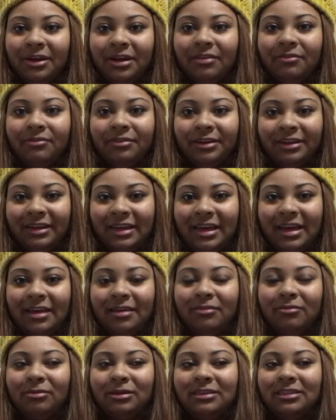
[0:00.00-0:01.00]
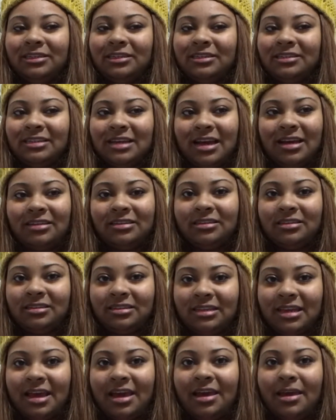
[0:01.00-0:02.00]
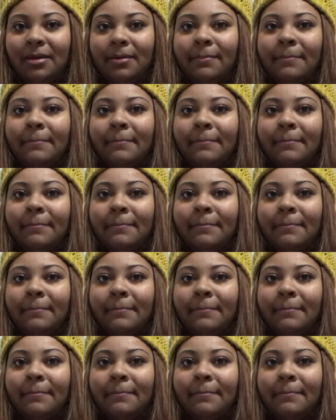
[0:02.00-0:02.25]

every day, which is sad to say.